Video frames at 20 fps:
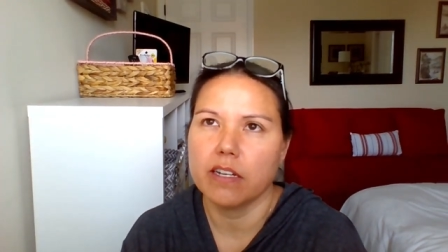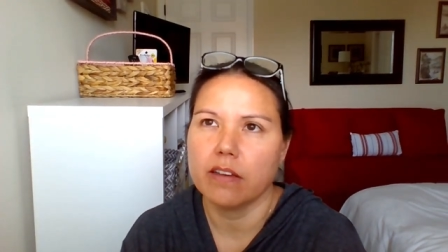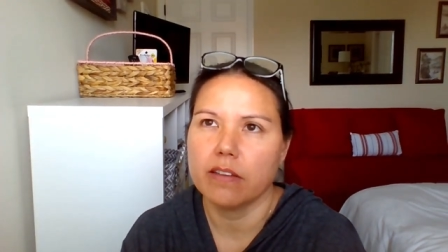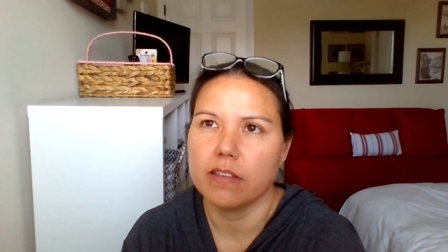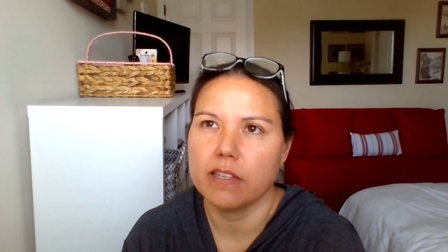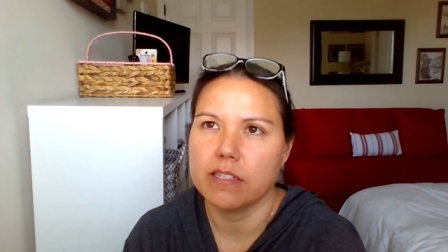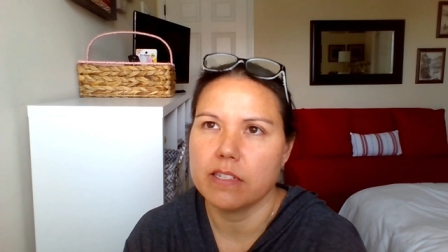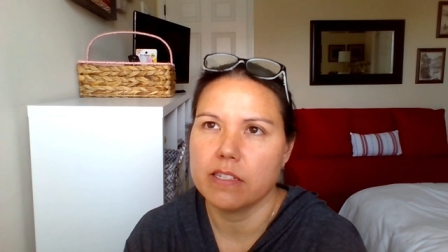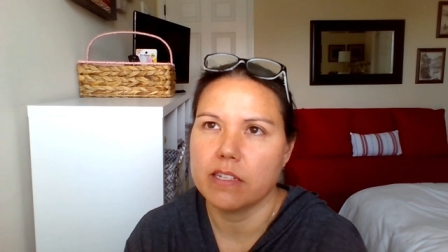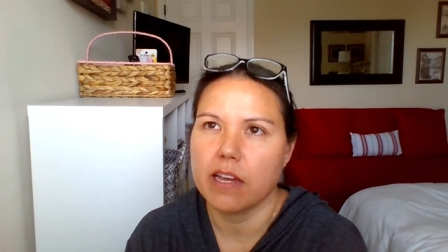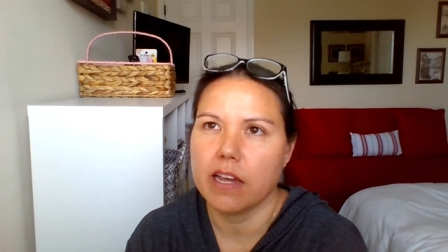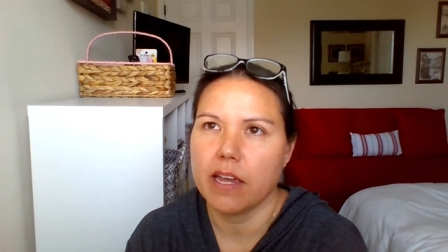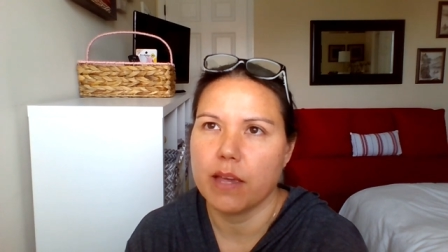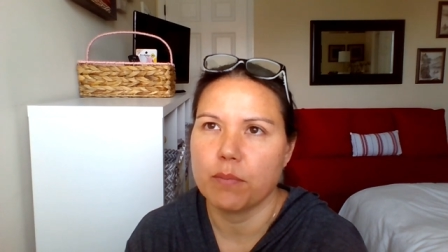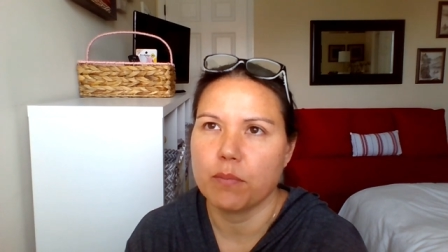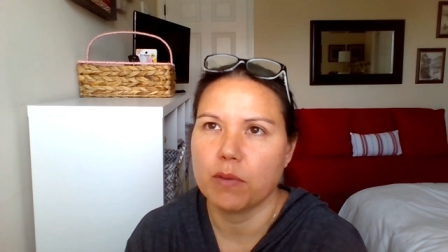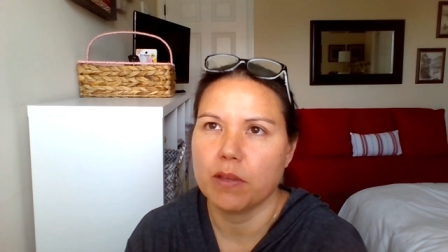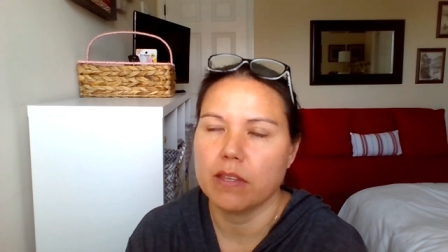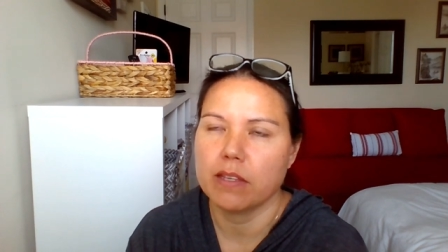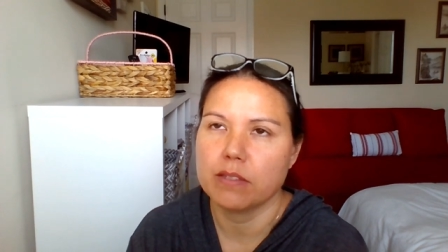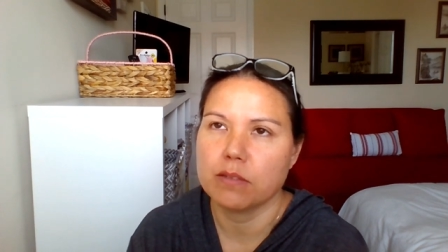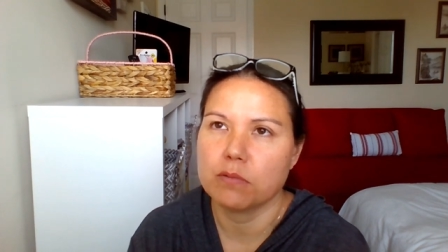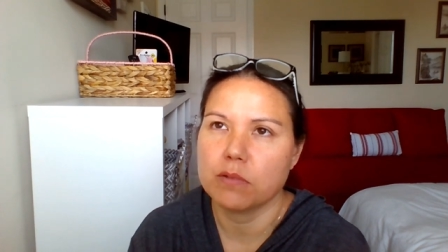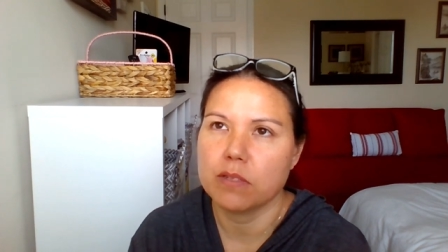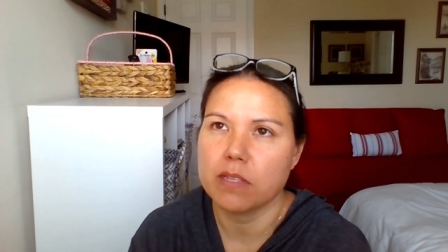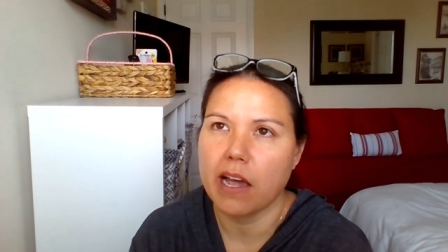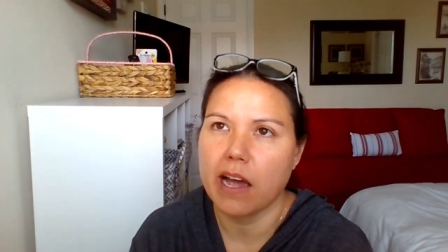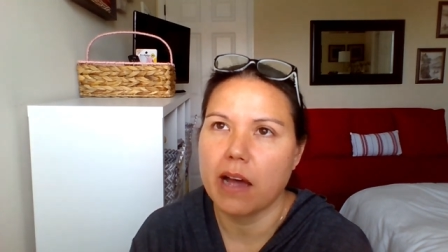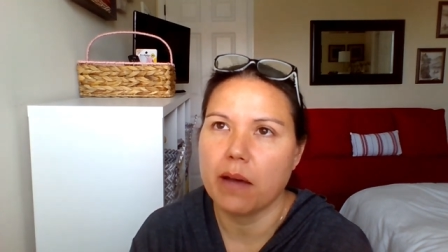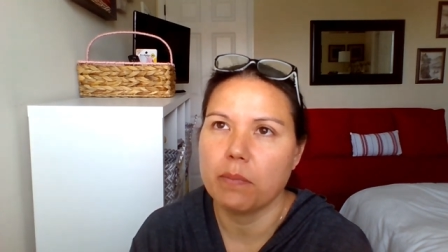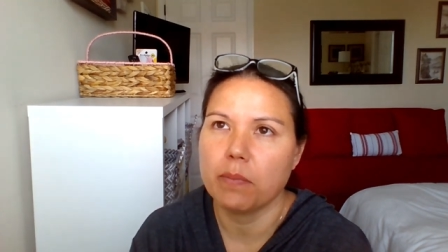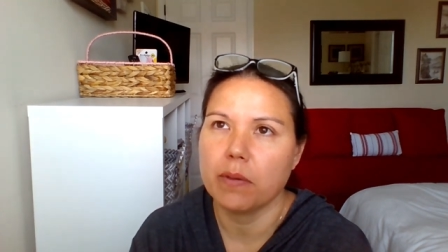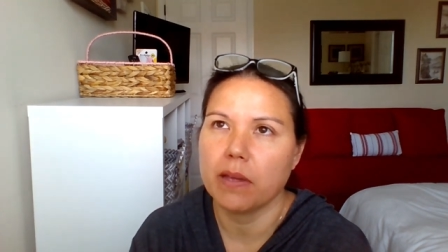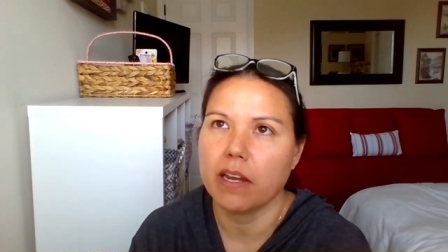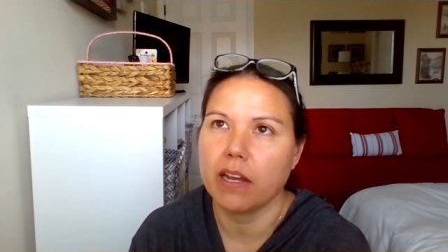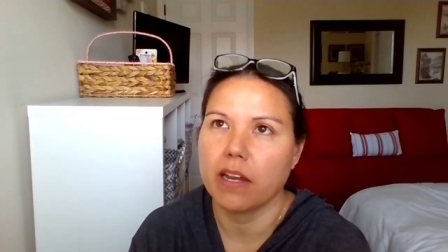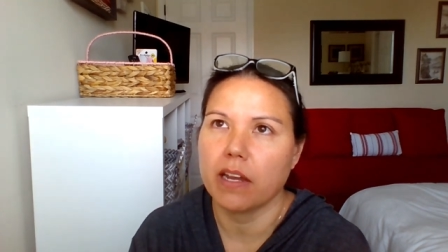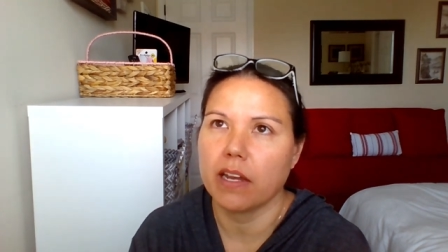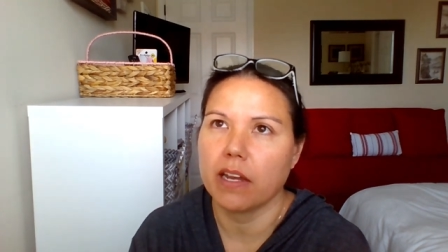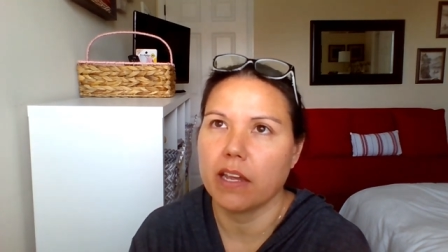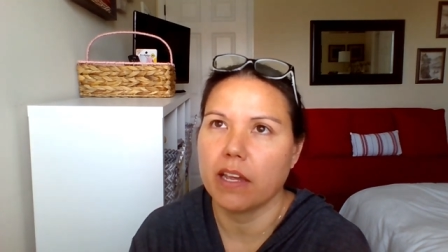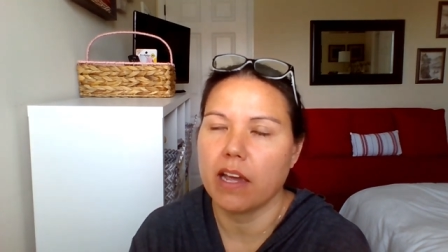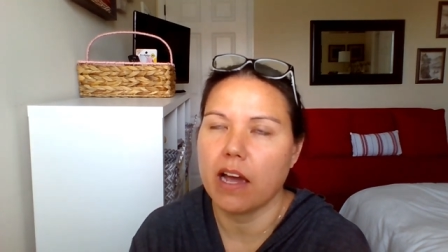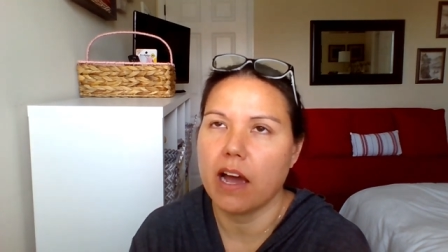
all this time when this was happening,